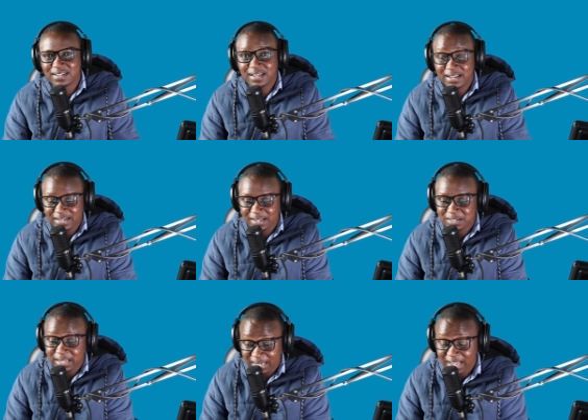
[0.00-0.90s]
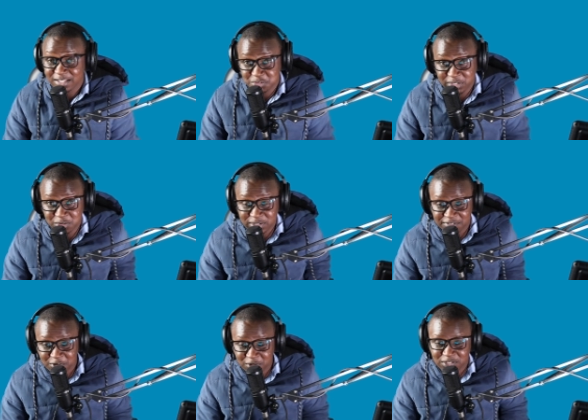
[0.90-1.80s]
a car that you cannot
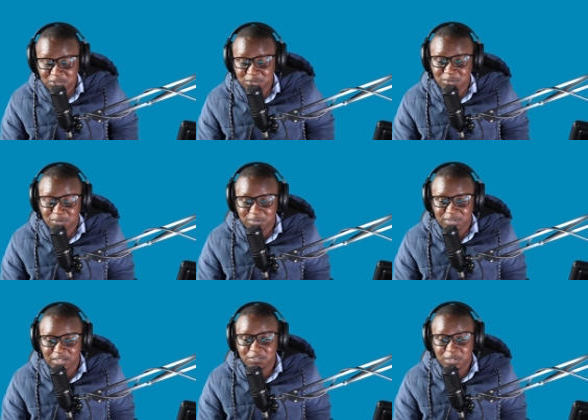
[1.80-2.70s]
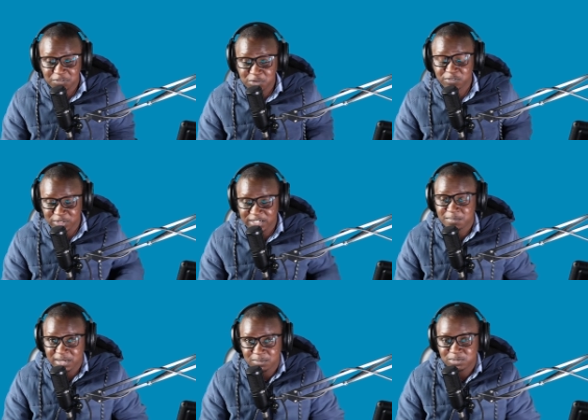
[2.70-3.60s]
afford. So if you've already
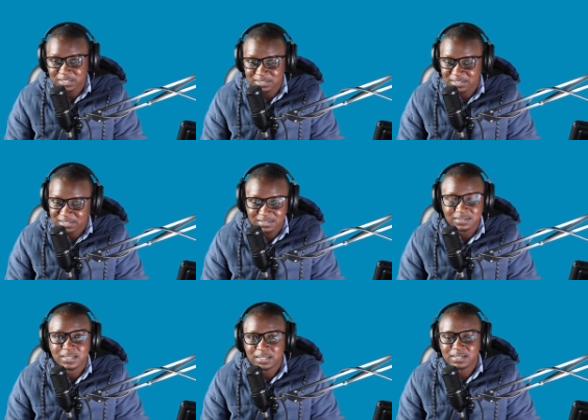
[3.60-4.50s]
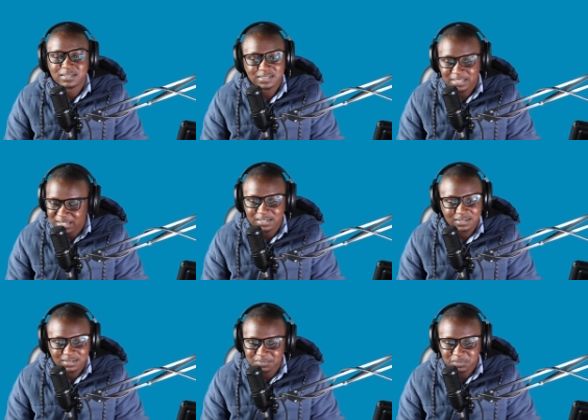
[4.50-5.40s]
made up a decision, stay
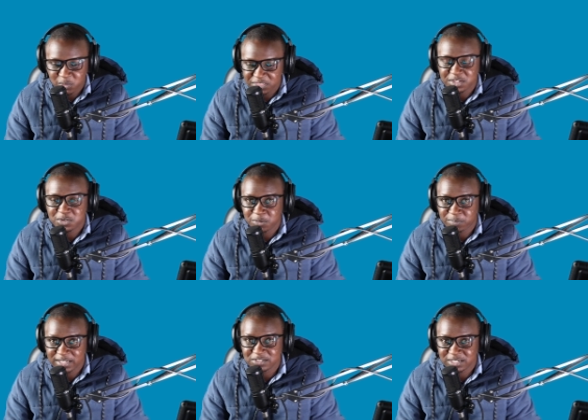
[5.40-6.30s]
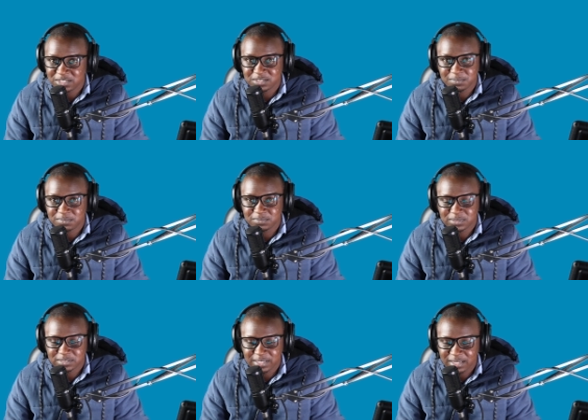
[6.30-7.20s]
within your price range.
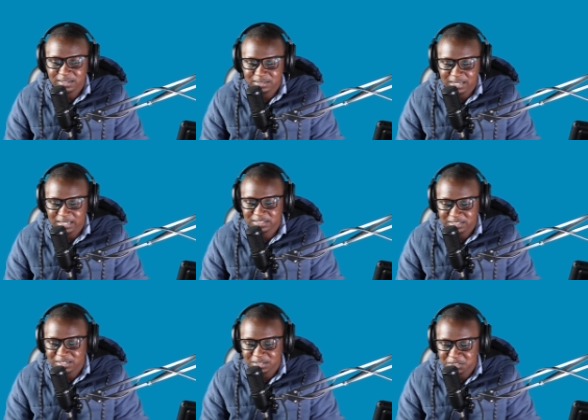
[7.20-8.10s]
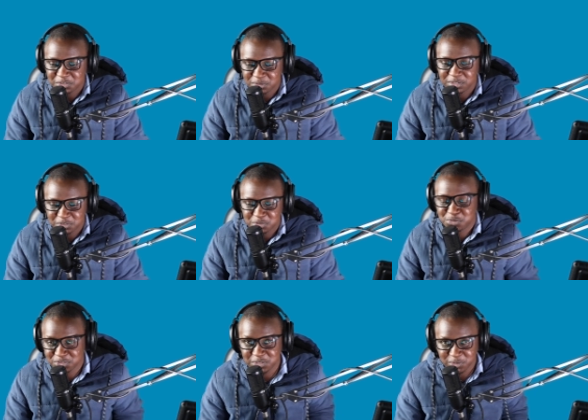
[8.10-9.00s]
Stick into
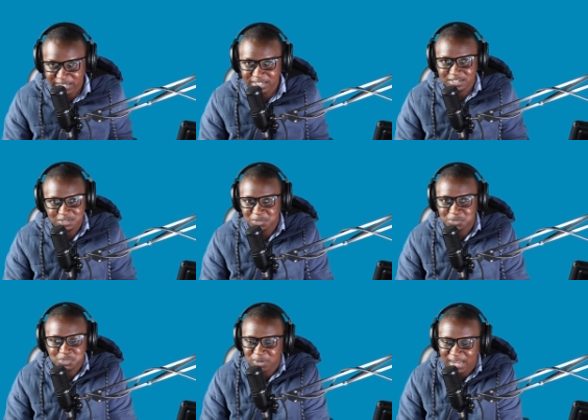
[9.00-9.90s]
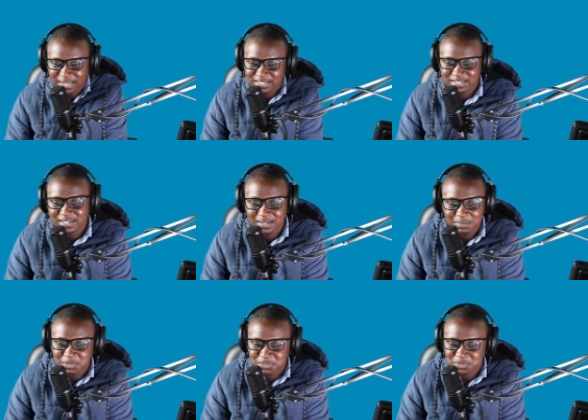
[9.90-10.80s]
using your head. Don't use your heart,
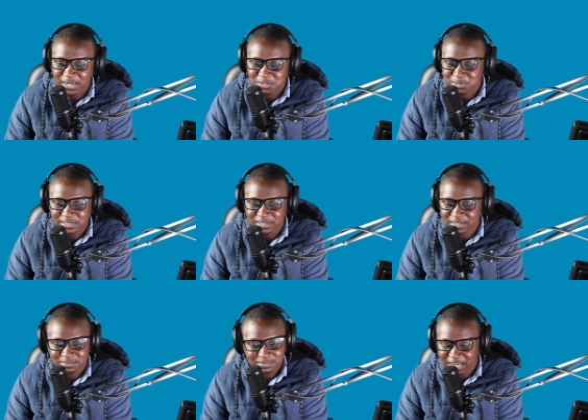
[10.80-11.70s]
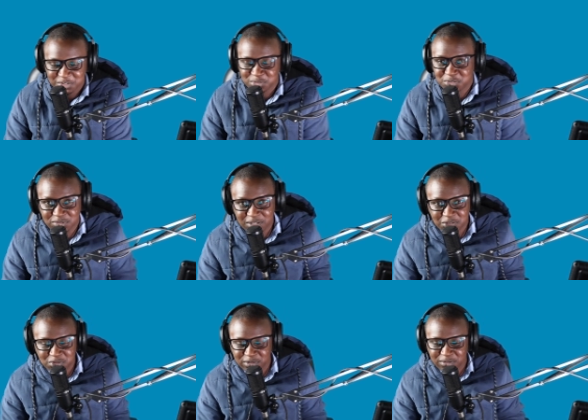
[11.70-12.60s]
because your heart will guide you
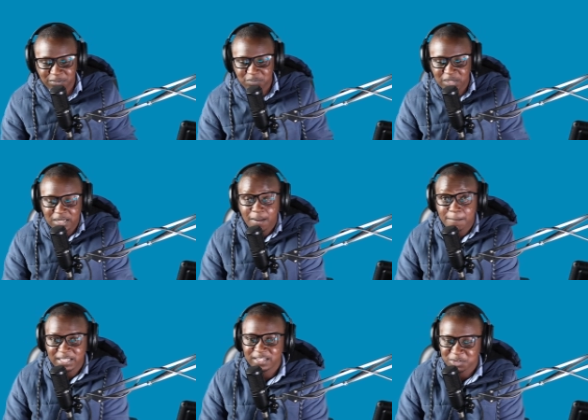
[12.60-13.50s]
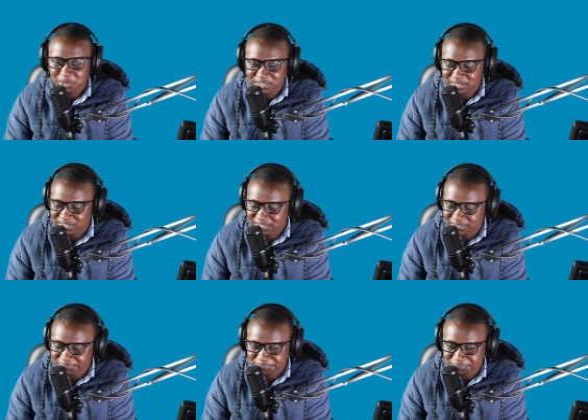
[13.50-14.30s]
into making a wrong decision.